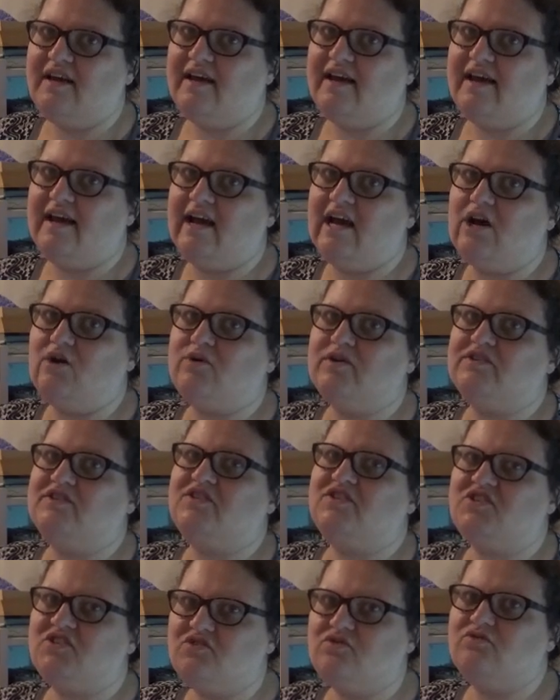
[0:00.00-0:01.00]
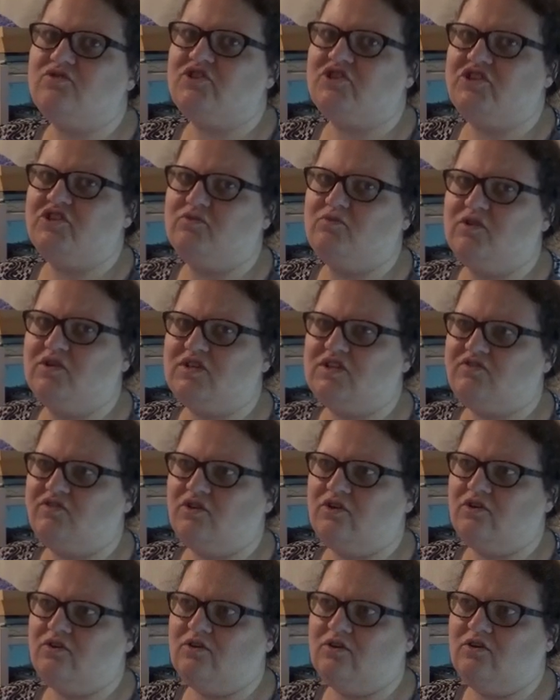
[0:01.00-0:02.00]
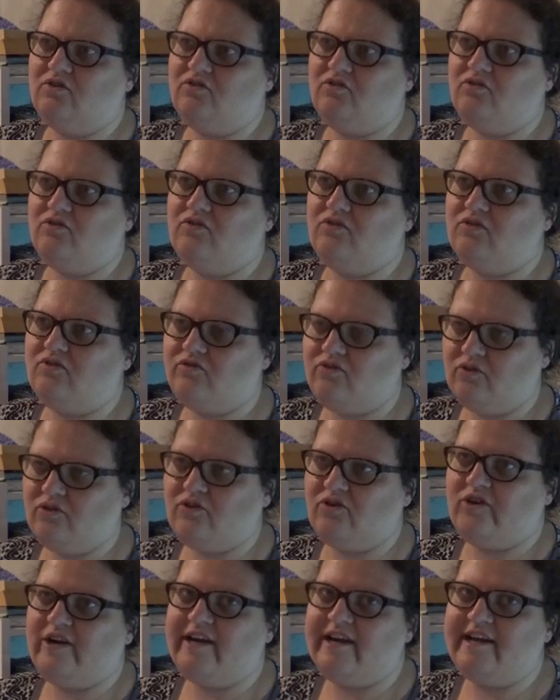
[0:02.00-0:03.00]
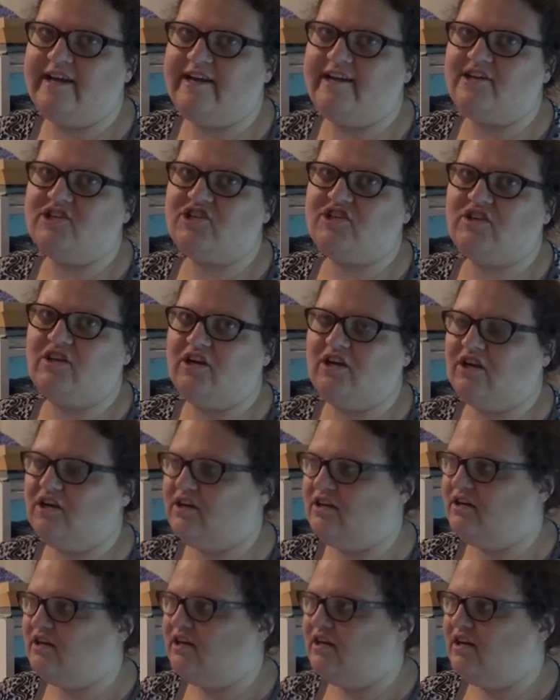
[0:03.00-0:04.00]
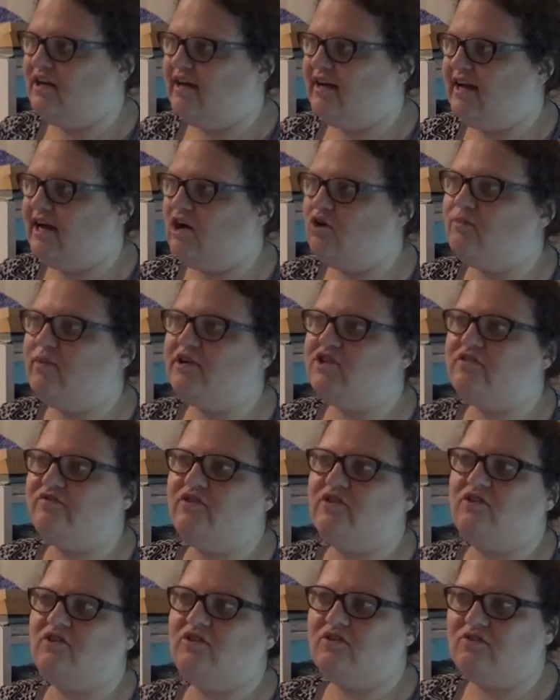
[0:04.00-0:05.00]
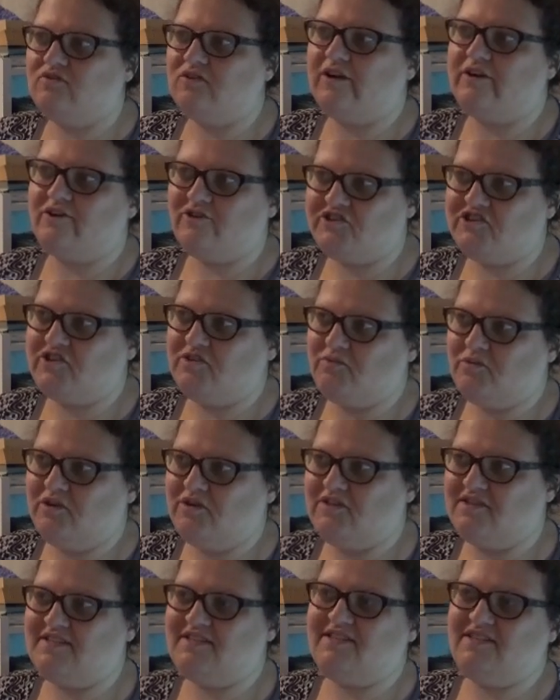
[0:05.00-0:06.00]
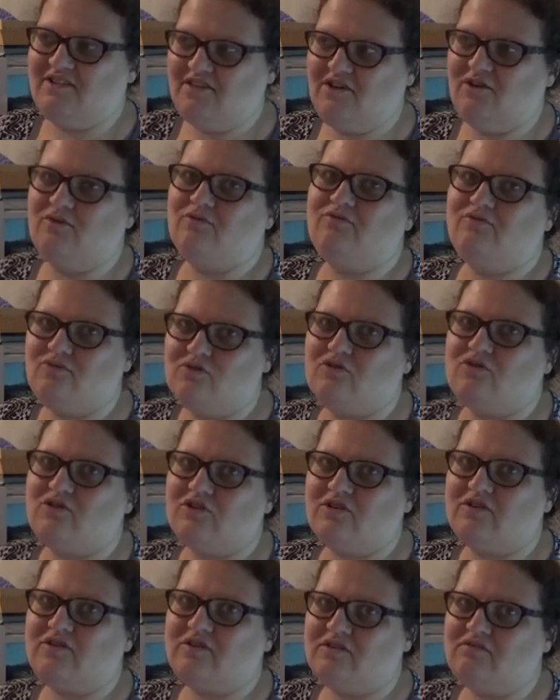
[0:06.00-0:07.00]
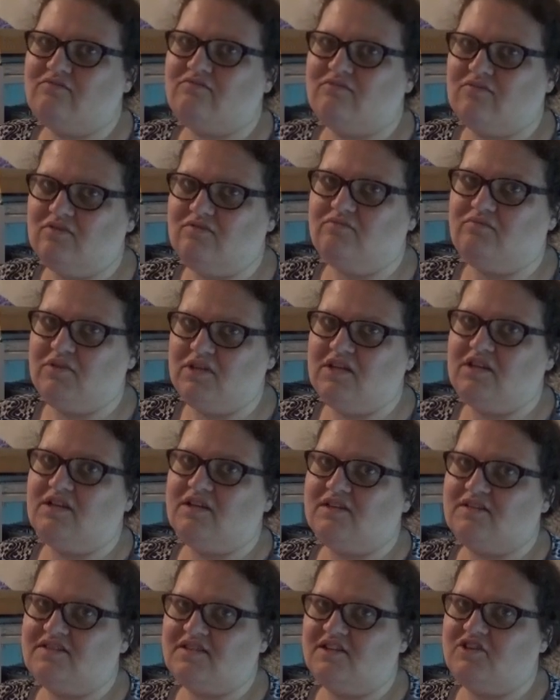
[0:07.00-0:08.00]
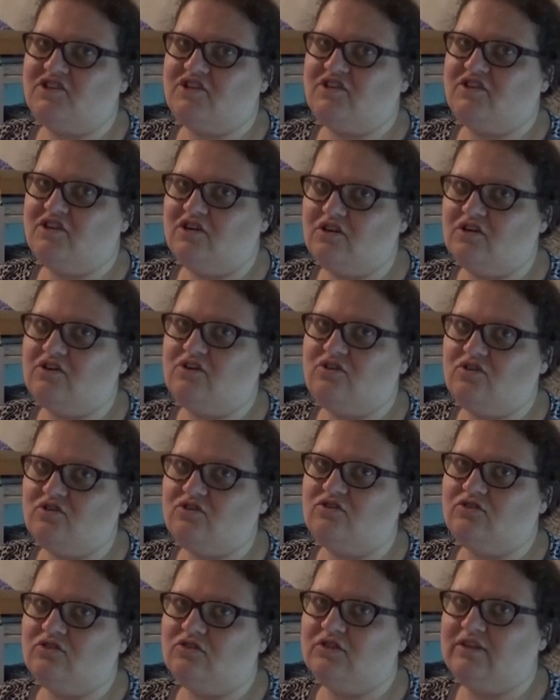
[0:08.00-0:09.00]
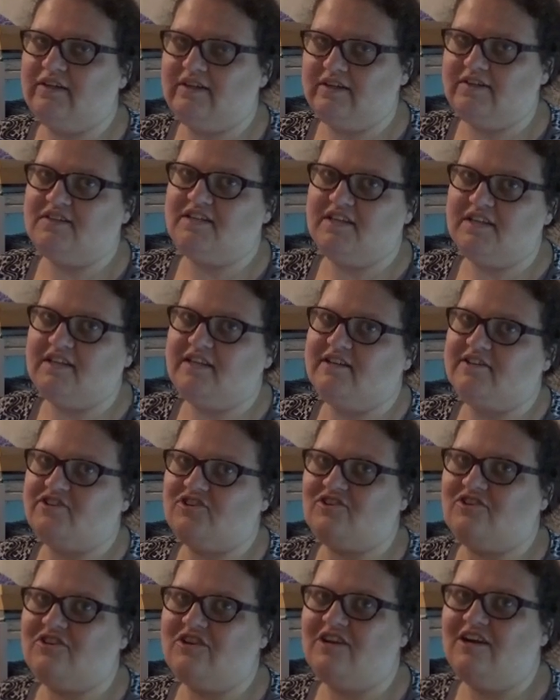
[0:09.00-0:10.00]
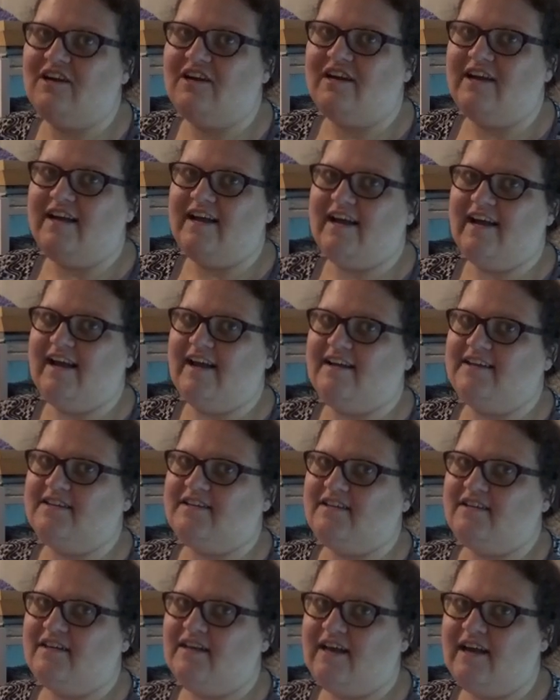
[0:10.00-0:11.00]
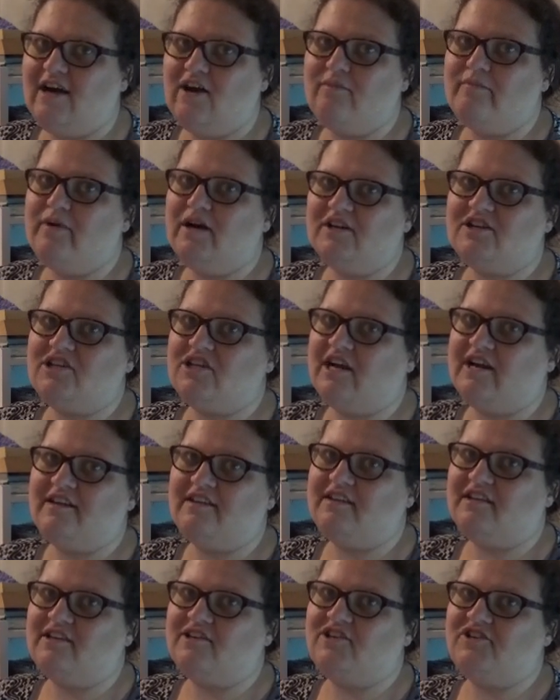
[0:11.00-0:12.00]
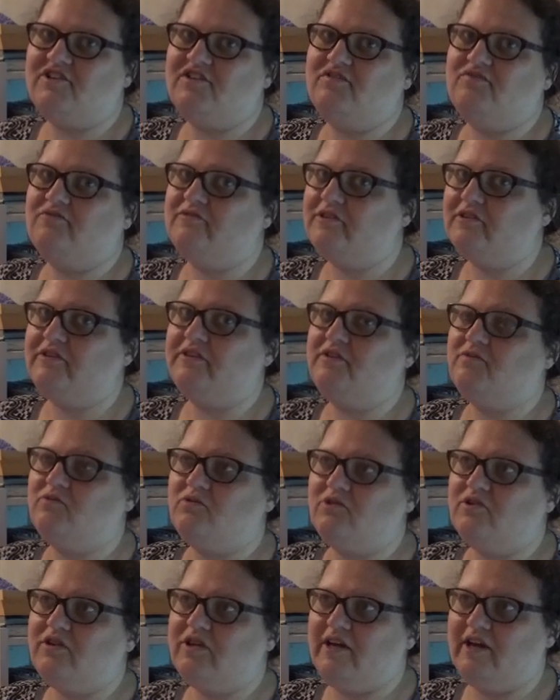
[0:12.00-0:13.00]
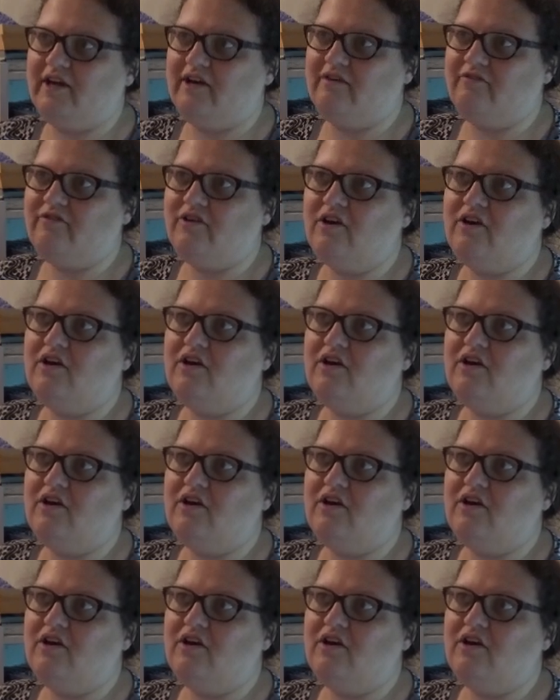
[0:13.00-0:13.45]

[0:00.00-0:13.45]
how astute she was for her own, for her age, uh, how much of a good writer she was, you know, for being such a young girl and a teenager and how much I think she really would have